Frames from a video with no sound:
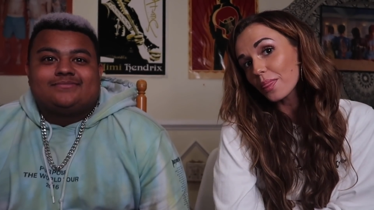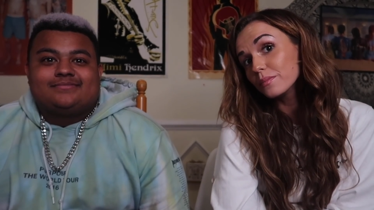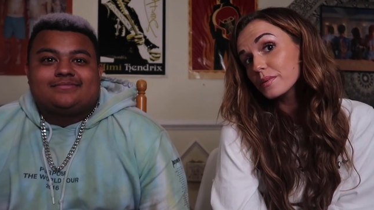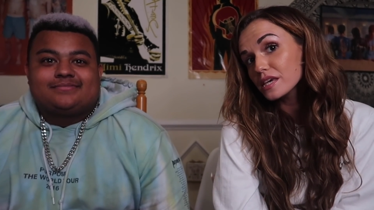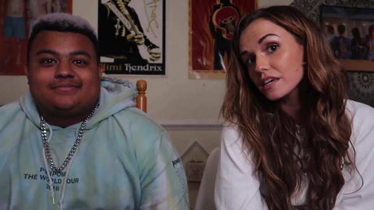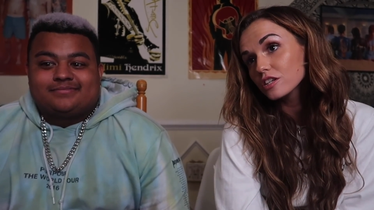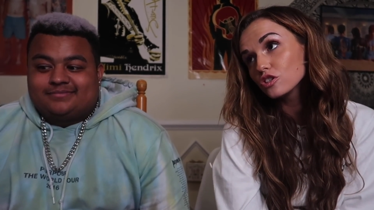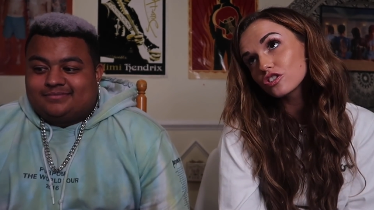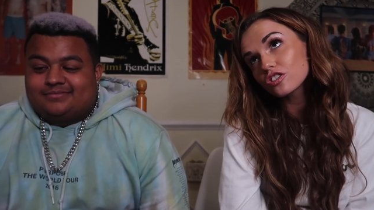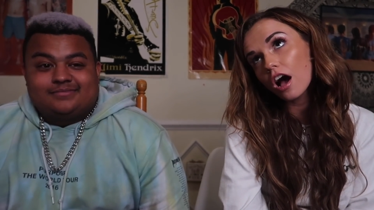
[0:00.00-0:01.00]
Speaker 1: on the
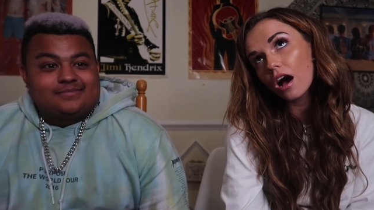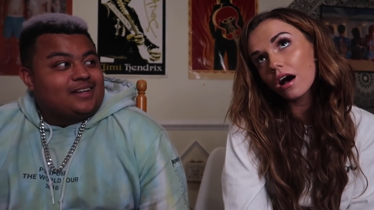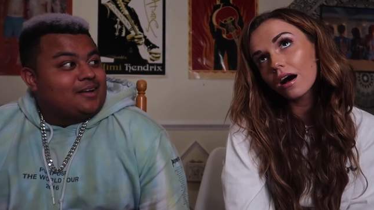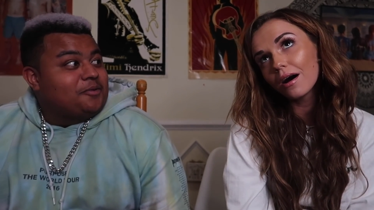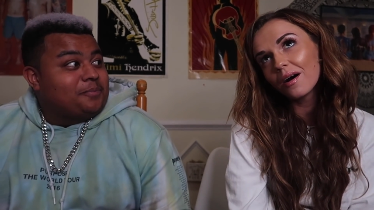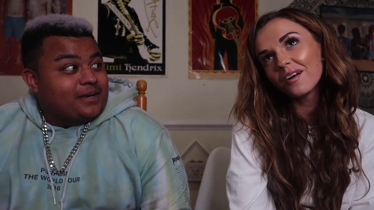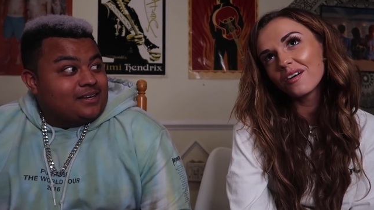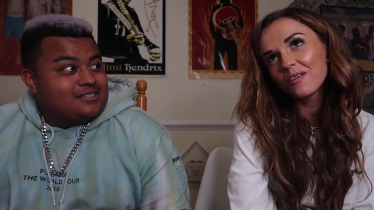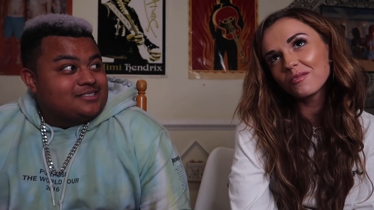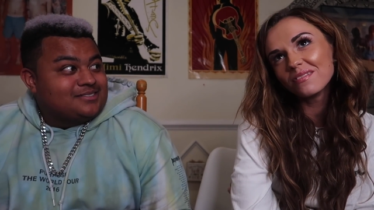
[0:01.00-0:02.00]
beach. Uh,
Speaker 2: on the uh,
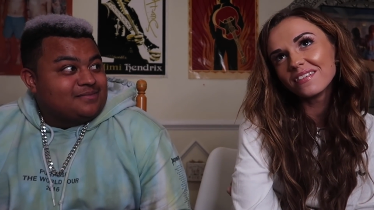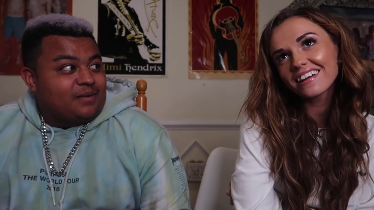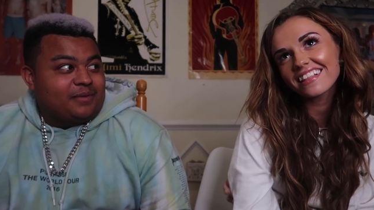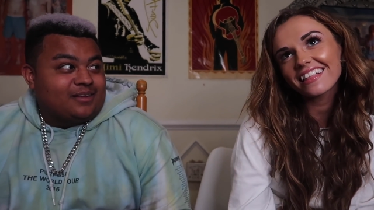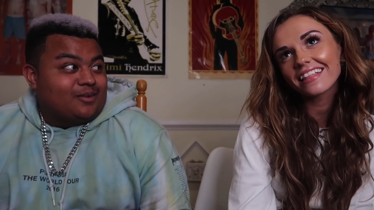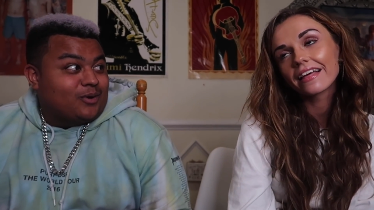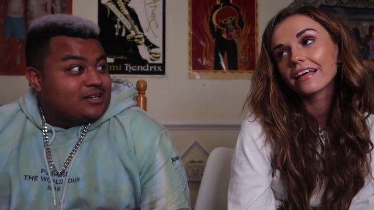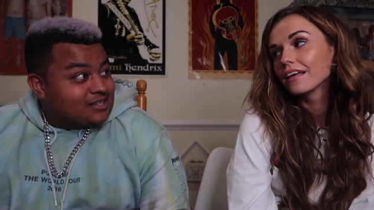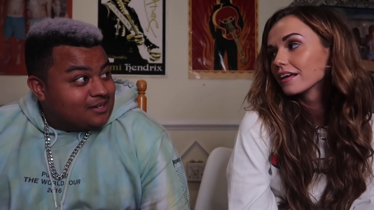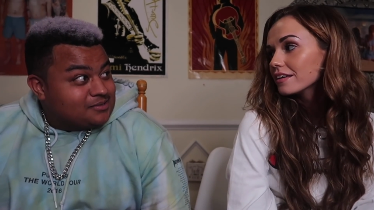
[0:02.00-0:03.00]
beach? Maybe a little
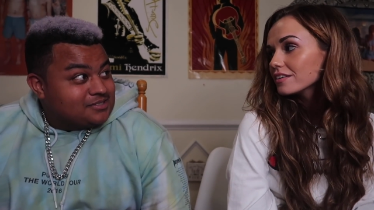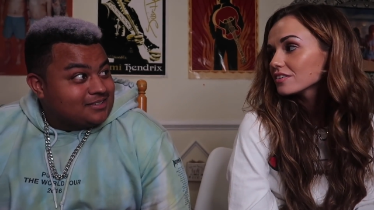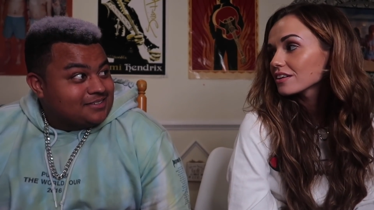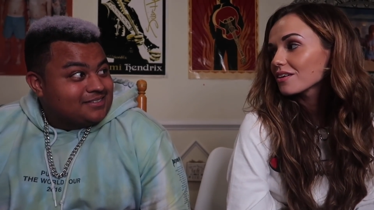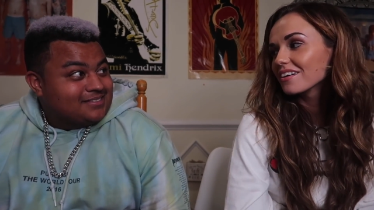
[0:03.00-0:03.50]
West Coast? You know.